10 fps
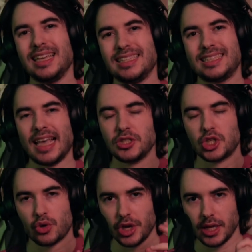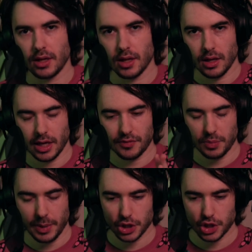sensory
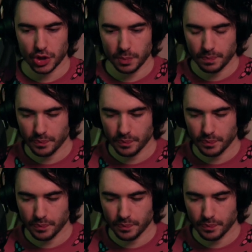information.